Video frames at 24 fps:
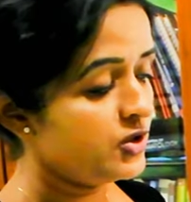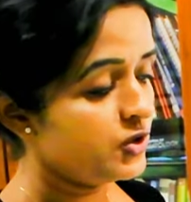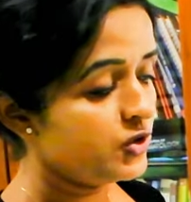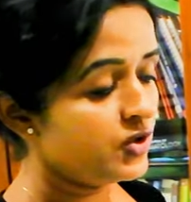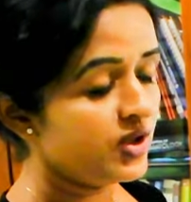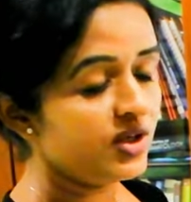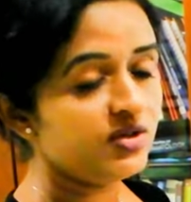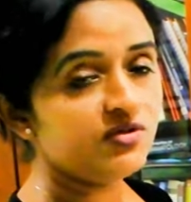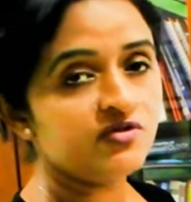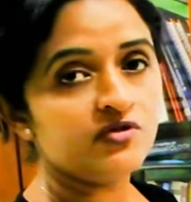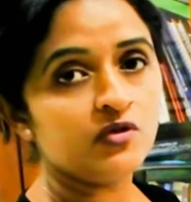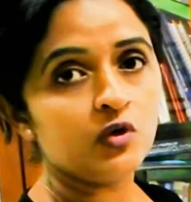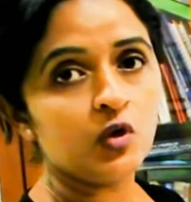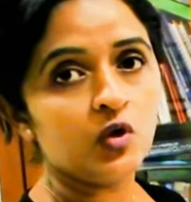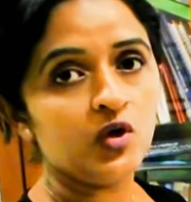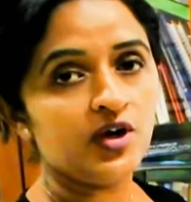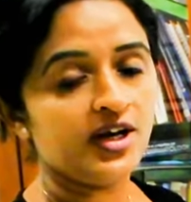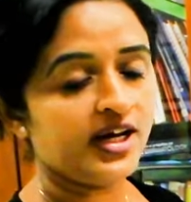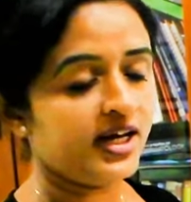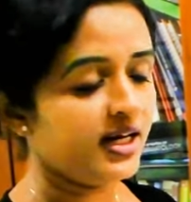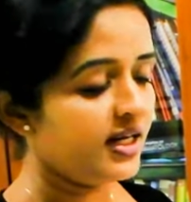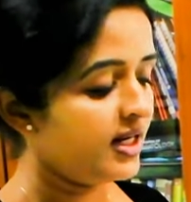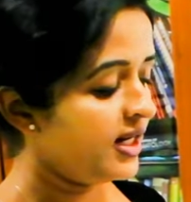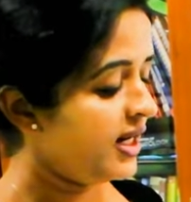During
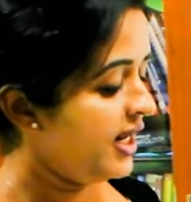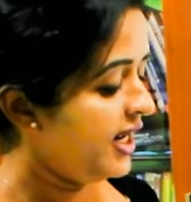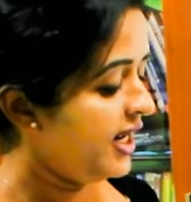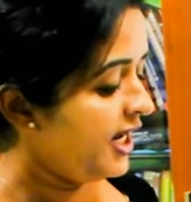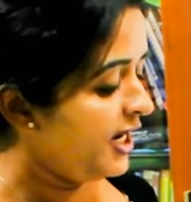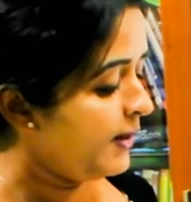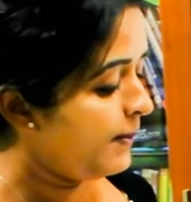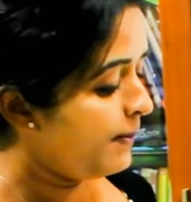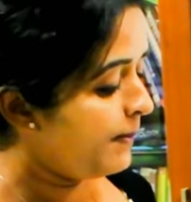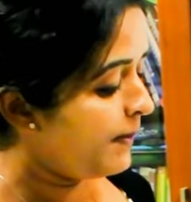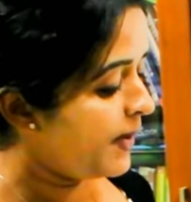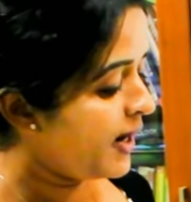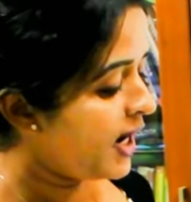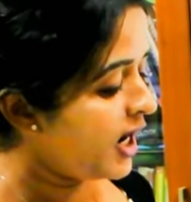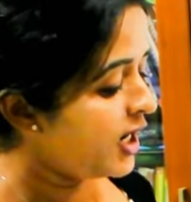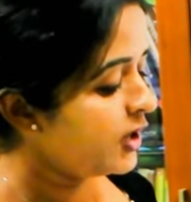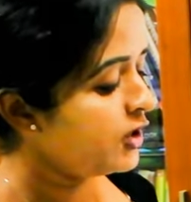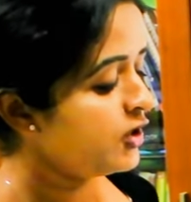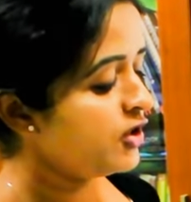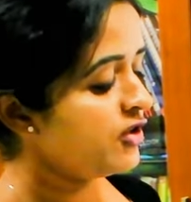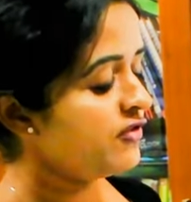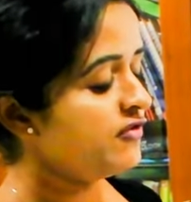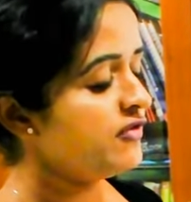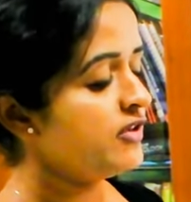folding, a
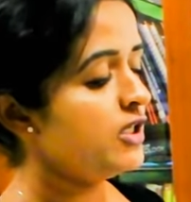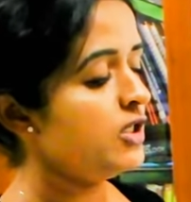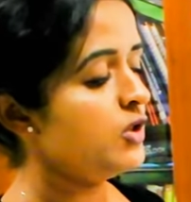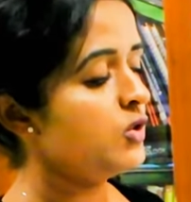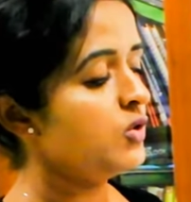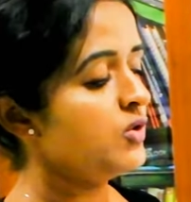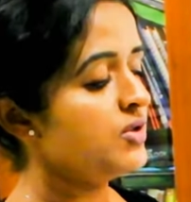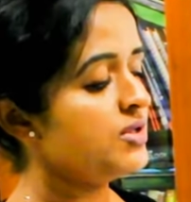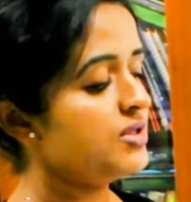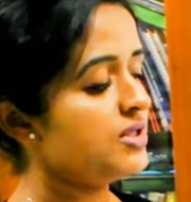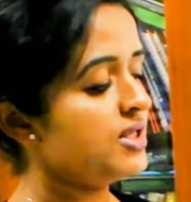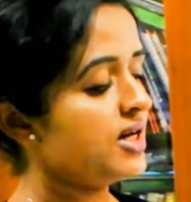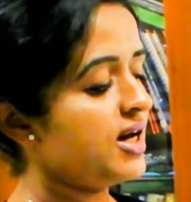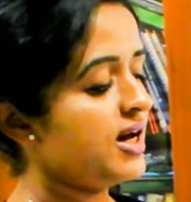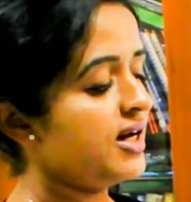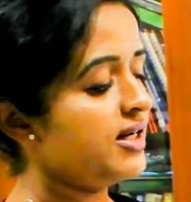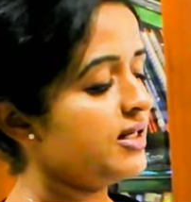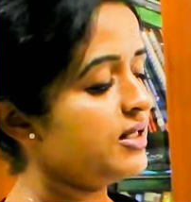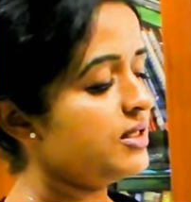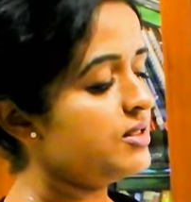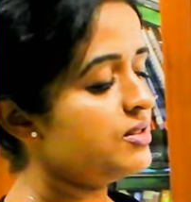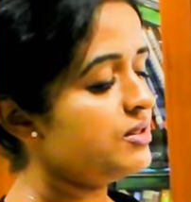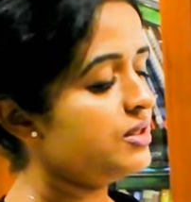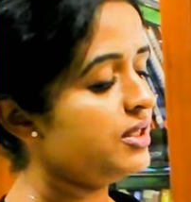part of the yolk sac
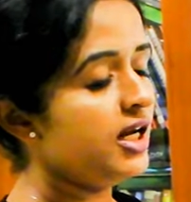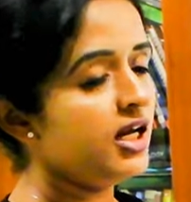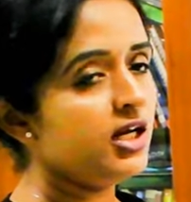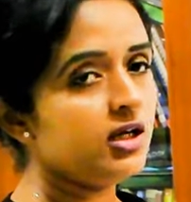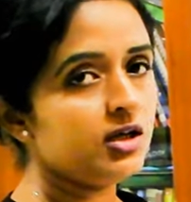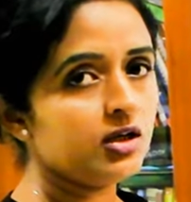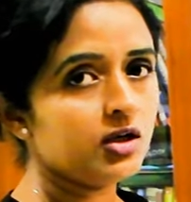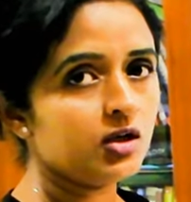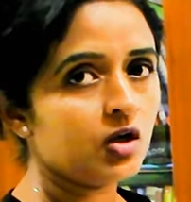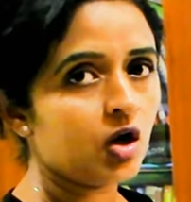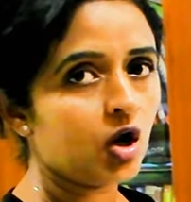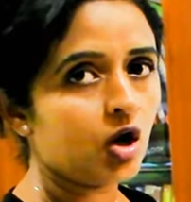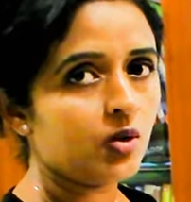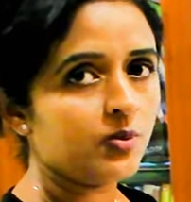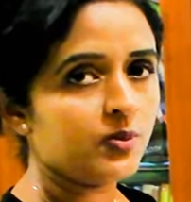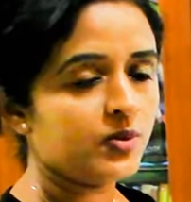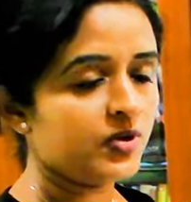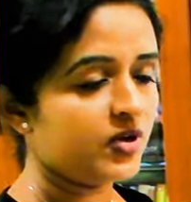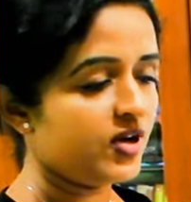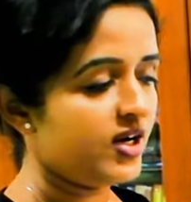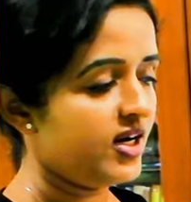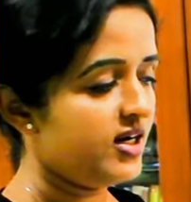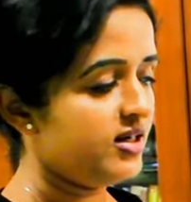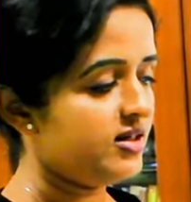is
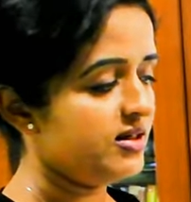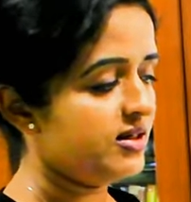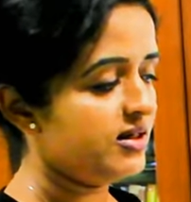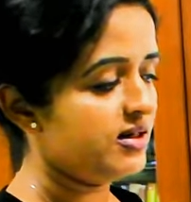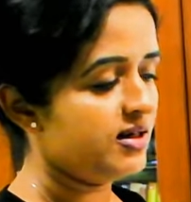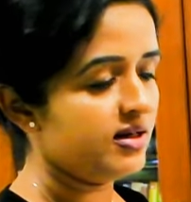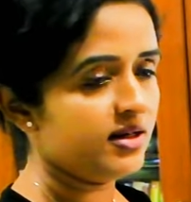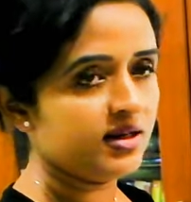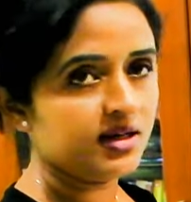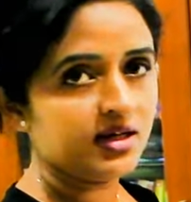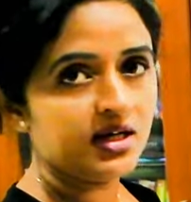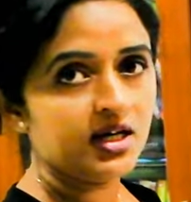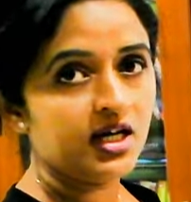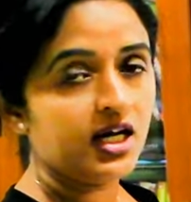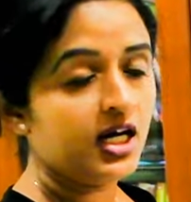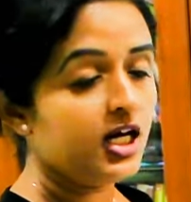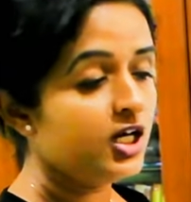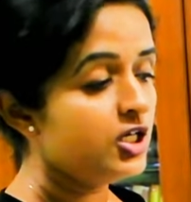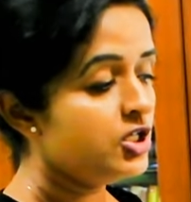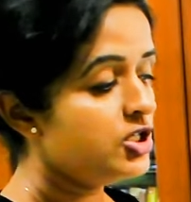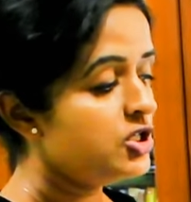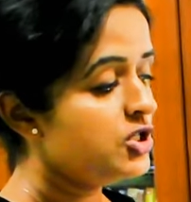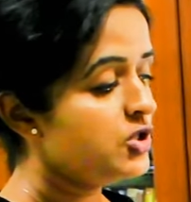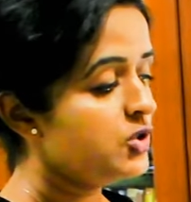incorporated
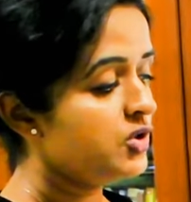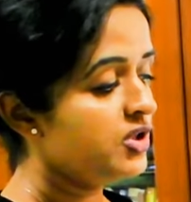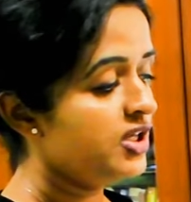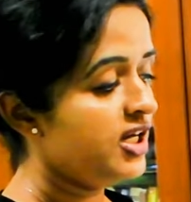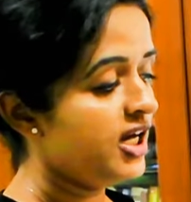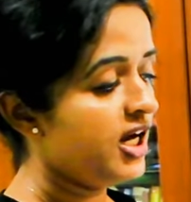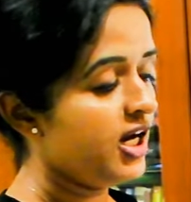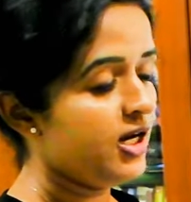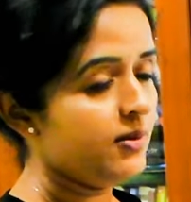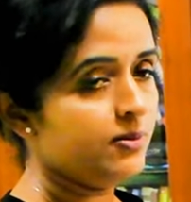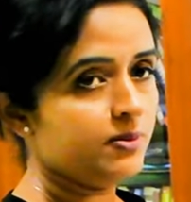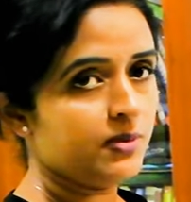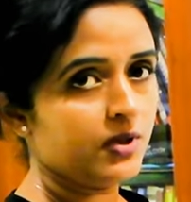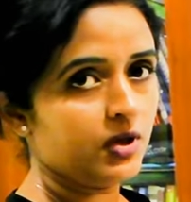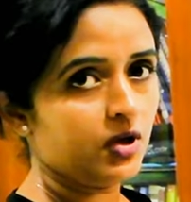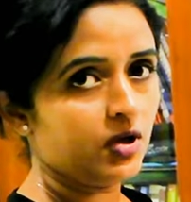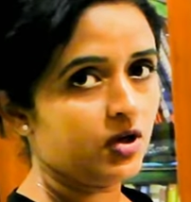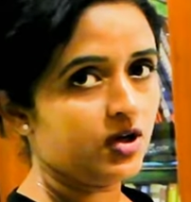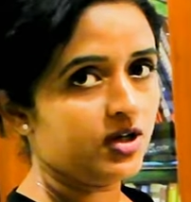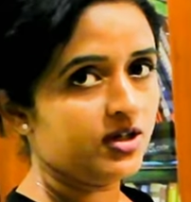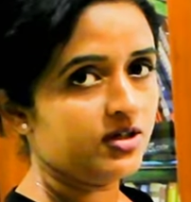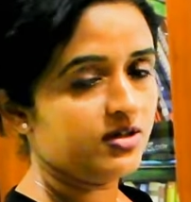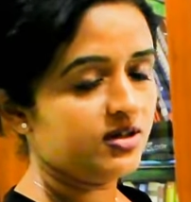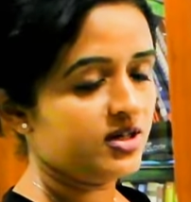into the
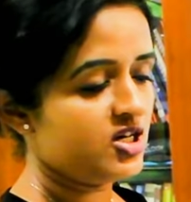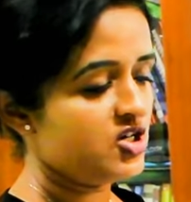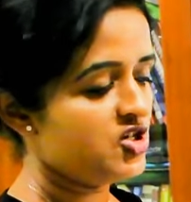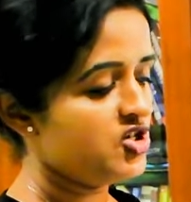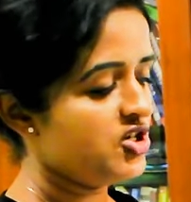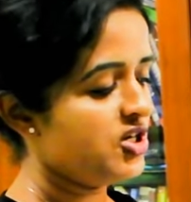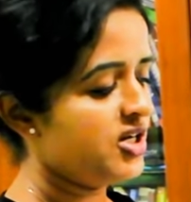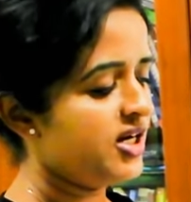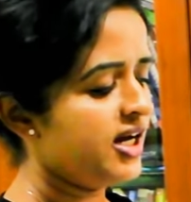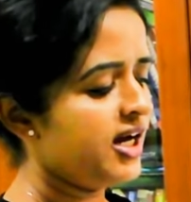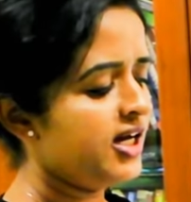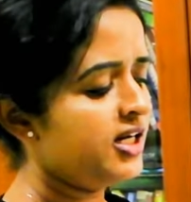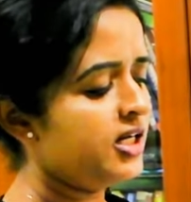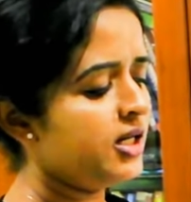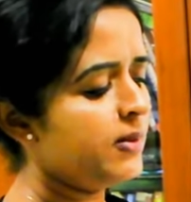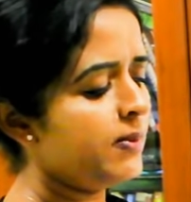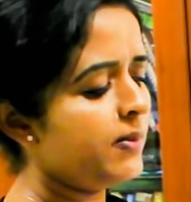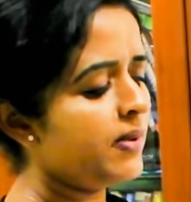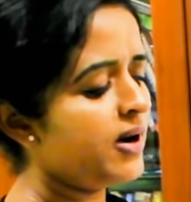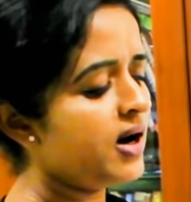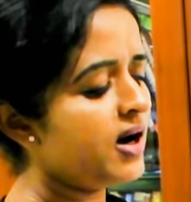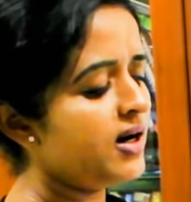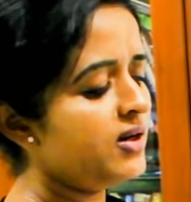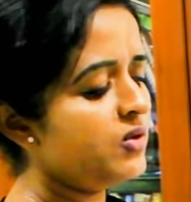embryonic region and the
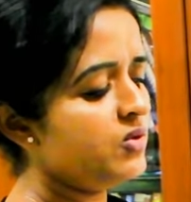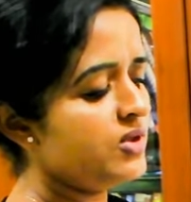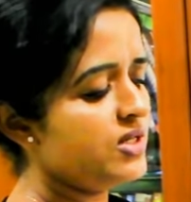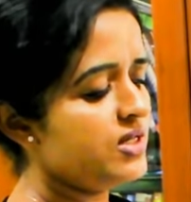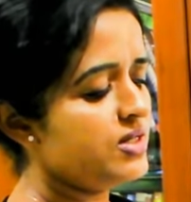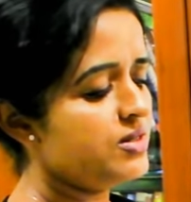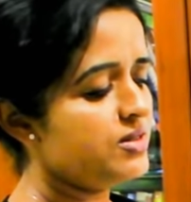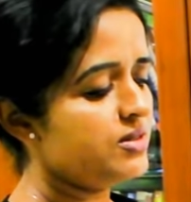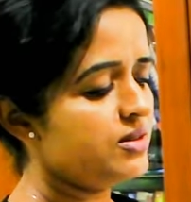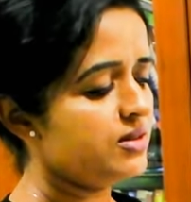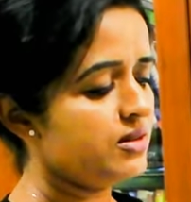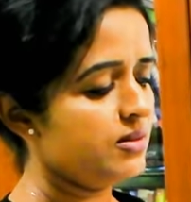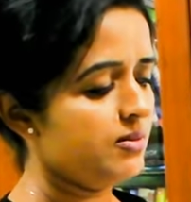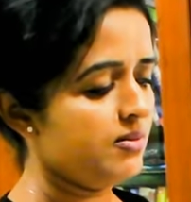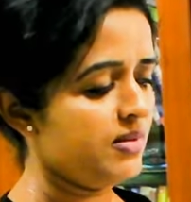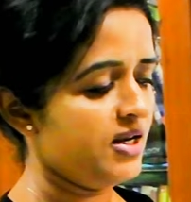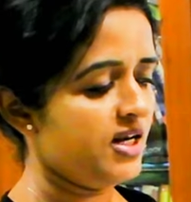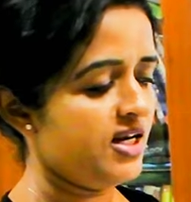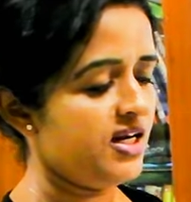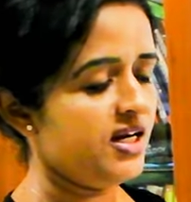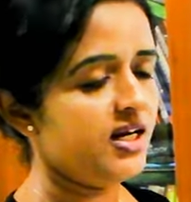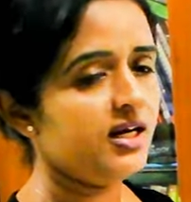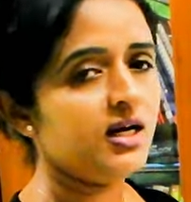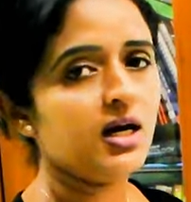part is
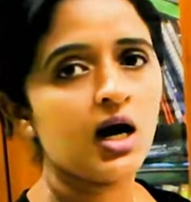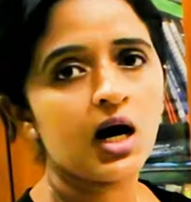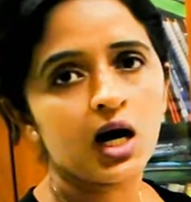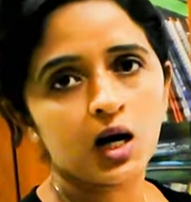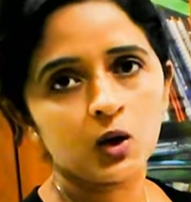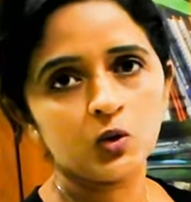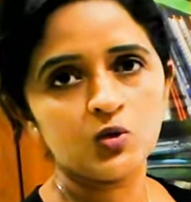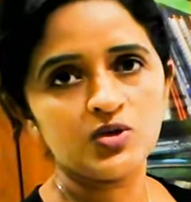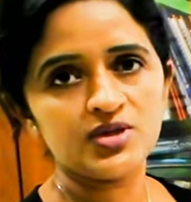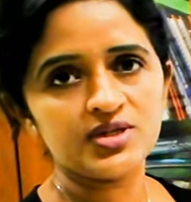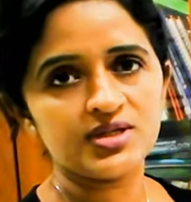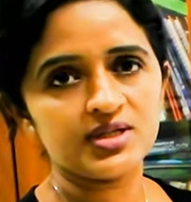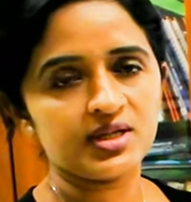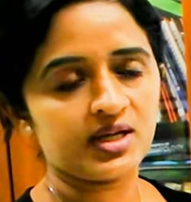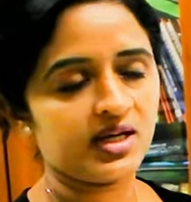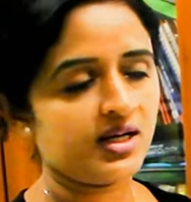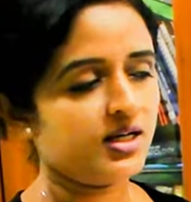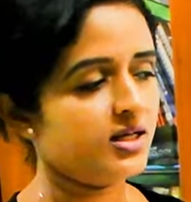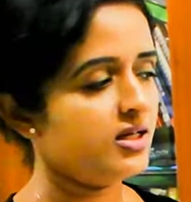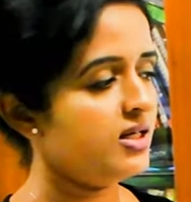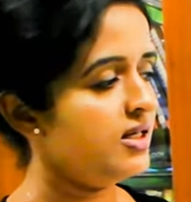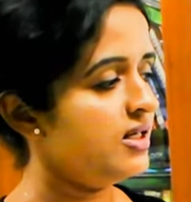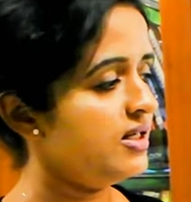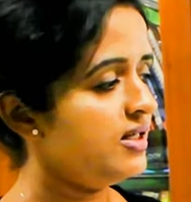remaining
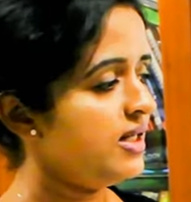outside.